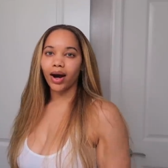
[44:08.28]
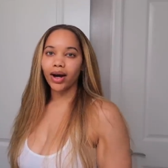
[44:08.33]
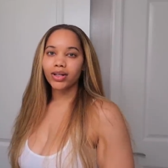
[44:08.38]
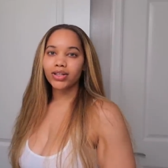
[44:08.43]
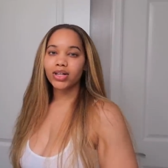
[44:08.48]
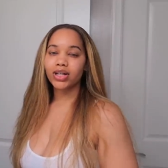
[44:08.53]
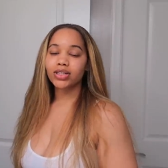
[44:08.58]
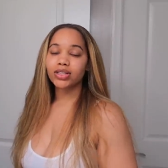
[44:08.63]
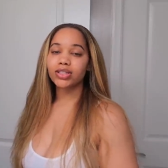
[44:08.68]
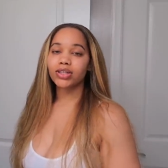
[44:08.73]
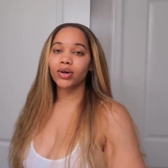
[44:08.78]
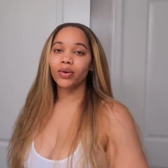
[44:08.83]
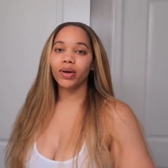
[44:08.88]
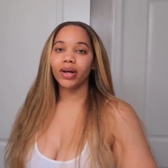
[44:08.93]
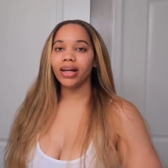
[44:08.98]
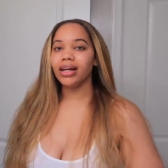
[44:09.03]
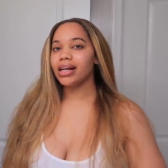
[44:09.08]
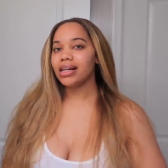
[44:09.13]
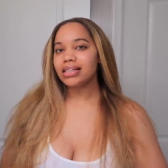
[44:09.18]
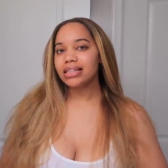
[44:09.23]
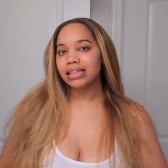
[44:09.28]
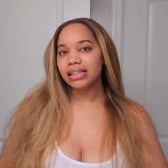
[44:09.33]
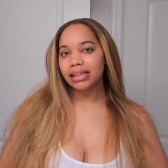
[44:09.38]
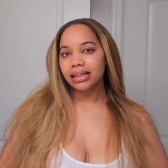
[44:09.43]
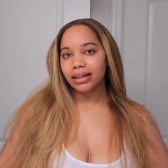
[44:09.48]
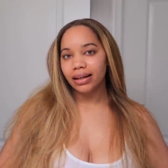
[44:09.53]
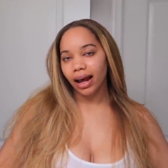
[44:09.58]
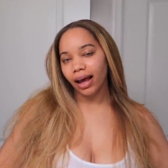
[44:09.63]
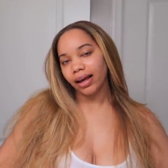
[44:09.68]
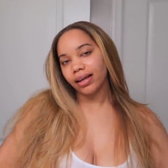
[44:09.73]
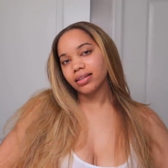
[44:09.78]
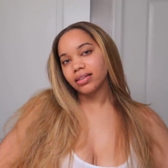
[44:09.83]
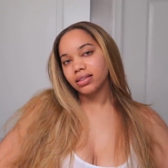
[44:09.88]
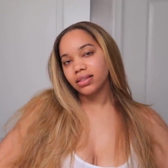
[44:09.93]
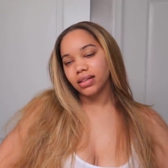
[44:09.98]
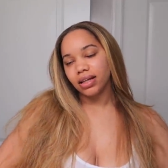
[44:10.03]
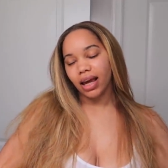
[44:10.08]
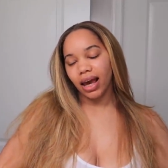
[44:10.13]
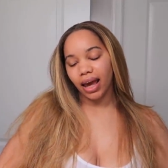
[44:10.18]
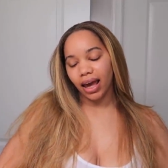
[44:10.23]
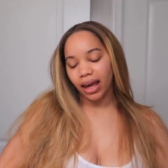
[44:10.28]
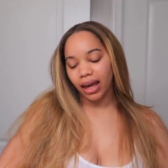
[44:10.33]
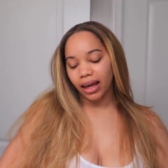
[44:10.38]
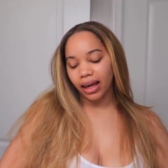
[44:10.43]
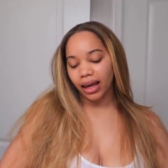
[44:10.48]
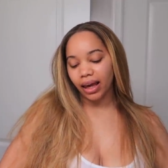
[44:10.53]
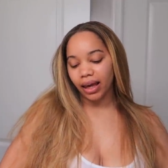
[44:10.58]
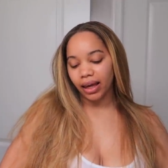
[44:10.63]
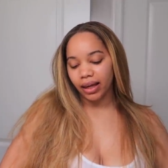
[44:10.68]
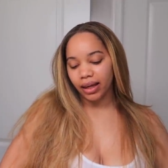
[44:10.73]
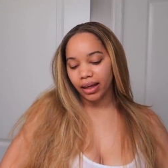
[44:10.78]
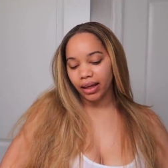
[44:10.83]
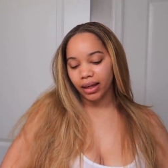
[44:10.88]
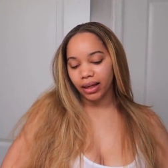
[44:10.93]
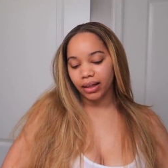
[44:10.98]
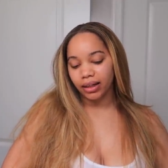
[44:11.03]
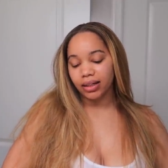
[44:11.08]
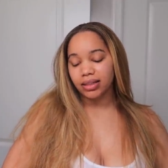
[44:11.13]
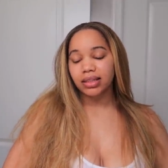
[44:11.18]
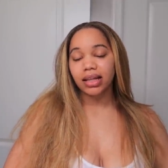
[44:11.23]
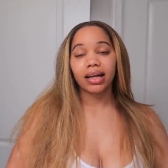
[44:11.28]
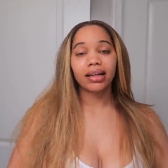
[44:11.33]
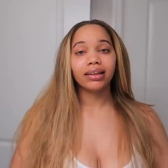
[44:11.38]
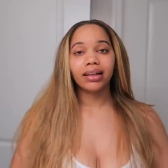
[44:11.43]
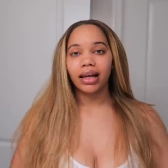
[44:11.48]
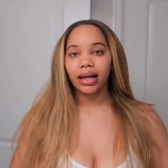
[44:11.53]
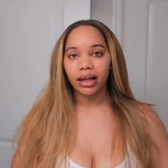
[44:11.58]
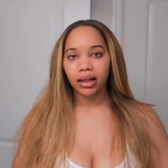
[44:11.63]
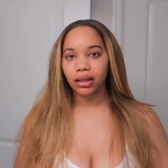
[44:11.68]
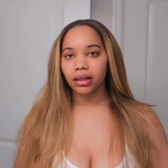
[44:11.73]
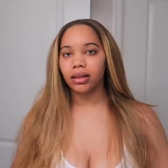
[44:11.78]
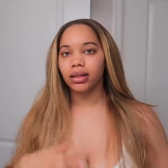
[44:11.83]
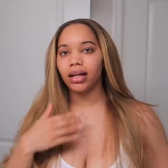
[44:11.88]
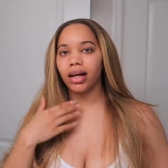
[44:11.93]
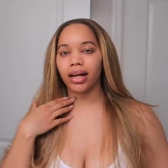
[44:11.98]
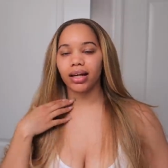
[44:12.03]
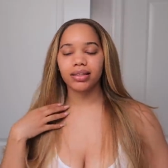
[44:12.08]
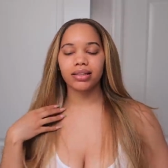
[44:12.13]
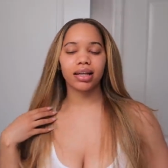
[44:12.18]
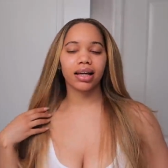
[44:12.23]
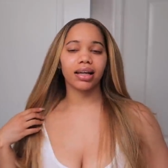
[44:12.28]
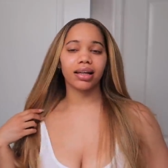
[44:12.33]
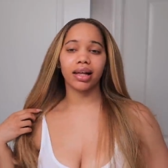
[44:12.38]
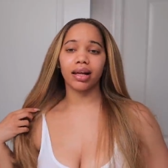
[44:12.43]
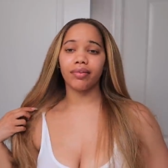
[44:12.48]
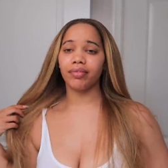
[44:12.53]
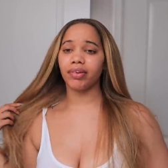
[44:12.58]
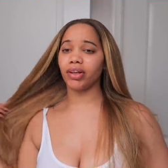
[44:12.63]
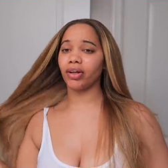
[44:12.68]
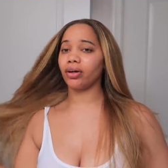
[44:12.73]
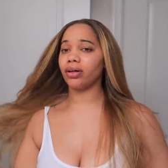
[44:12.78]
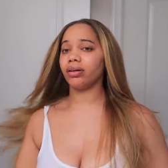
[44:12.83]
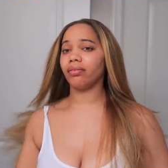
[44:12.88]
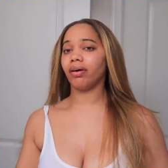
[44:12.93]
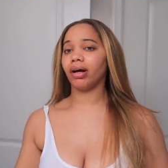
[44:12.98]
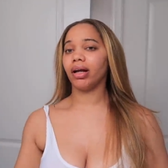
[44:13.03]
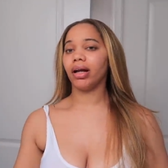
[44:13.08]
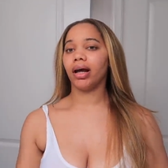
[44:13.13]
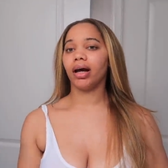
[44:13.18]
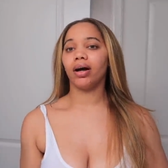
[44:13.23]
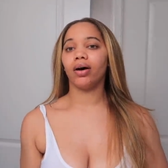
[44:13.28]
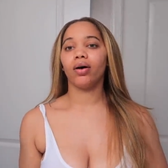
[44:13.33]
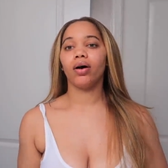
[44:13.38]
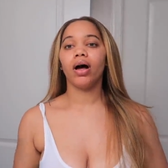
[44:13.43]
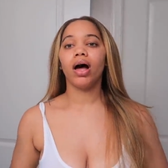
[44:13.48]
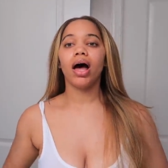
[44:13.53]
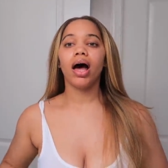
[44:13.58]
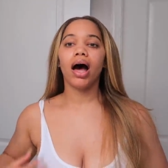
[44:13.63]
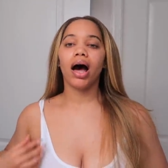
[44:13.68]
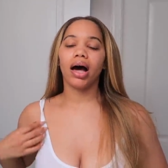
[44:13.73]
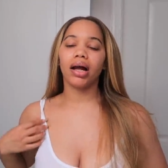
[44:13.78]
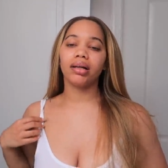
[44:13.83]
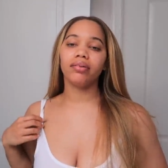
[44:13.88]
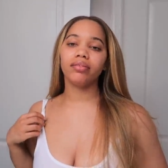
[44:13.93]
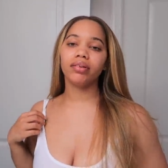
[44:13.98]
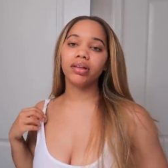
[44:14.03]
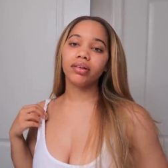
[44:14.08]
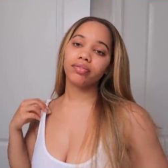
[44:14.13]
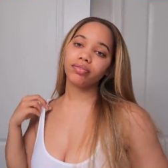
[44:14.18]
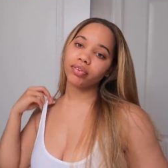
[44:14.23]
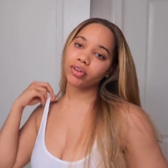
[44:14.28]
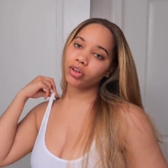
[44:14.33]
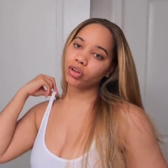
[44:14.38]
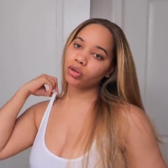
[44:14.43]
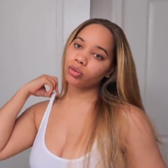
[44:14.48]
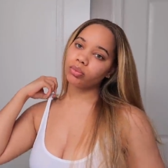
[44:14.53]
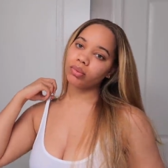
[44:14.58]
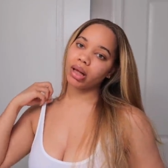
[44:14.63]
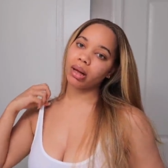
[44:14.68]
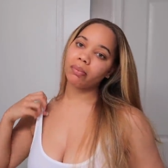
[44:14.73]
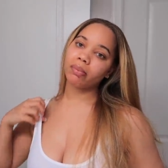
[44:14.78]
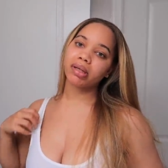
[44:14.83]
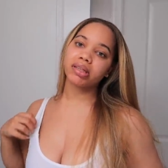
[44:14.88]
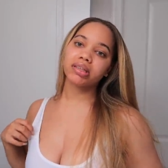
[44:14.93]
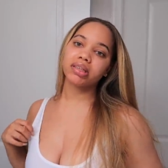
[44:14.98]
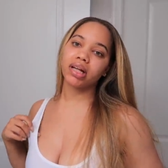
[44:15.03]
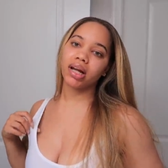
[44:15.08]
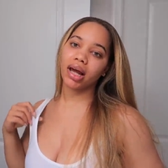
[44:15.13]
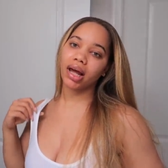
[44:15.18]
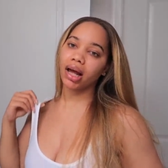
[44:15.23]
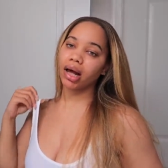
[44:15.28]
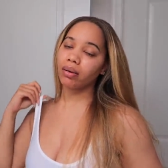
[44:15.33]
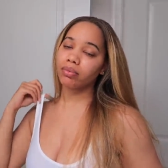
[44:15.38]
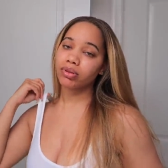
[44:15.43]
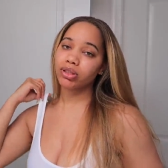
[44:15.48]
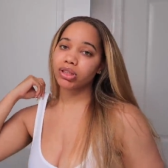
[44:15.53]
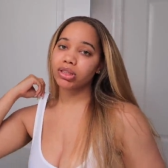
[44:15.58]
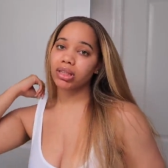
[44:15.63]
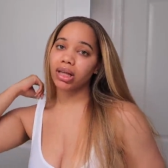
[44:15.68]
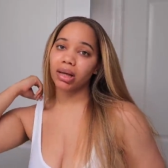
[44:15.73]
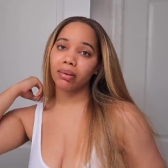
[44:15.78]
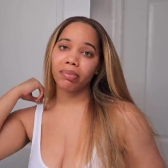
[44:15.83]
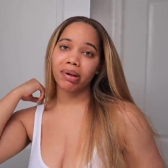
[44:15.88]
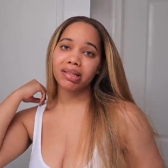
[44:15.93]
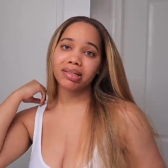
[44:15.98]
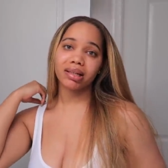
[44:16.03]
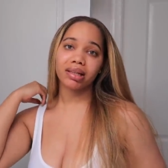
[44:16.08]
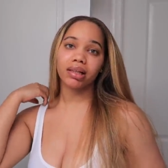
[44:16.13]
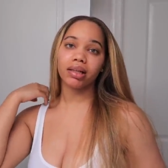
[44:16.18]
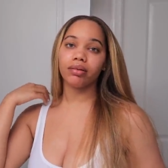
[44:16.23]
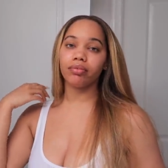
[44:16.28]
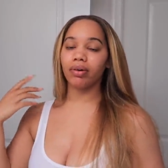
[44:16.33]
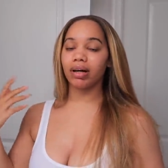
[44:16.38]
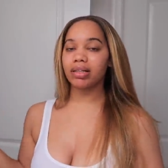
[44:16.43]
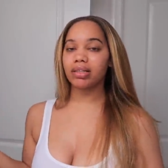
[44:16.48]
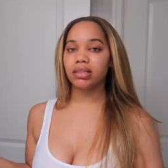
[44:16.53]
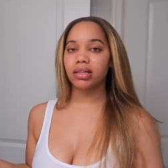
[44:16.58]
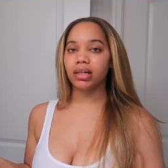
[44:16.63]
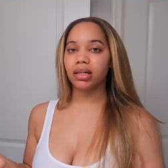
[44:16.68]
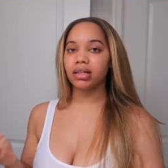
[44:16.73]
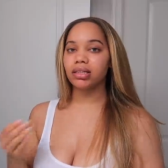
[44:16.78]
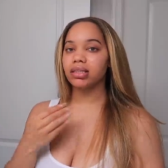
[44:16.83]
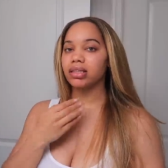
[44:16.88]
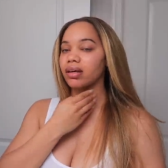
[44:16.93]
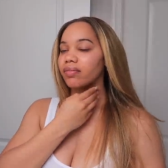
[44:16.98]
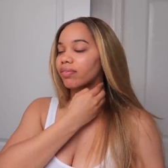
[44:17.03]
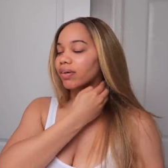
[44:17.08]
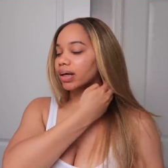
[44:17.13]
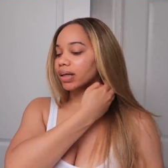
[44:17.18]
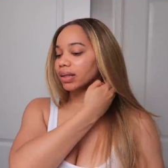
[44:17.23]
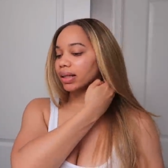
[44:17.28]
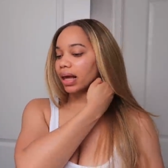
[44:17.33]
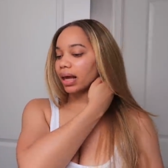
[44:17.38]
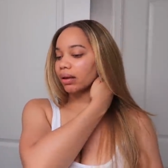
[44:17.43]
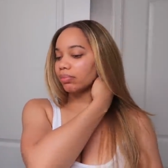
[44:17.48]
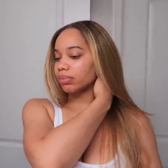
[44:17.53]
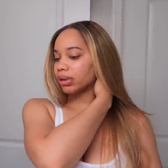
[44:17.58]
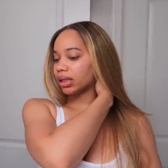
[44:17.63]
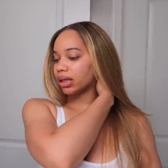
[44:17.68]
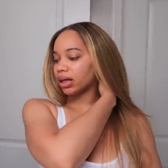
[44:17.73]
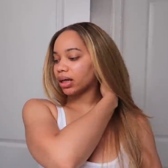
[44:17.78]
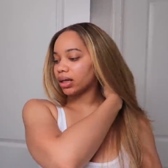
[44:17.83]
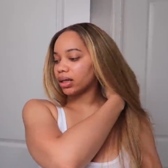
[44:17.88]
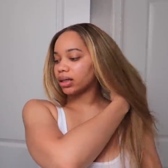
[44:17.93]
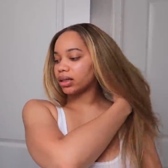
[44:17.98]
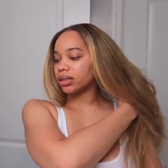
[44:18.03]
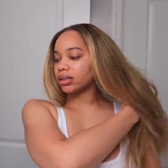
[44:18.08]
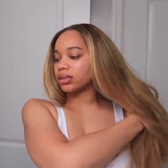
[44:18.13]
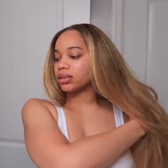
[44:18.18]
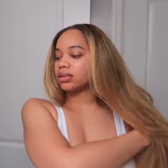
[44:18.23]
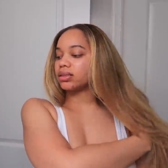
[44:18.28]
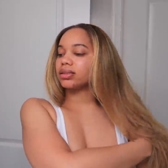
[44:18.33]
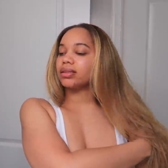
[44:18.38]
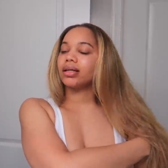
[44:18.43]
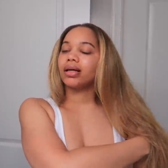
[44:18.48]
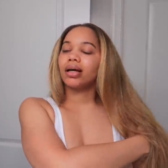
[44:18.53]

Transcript: right y'all so it is the next day and it's like the end of the day it's like 11:30 right now i didn't really film that much today i was just like basically resting and stuff like that because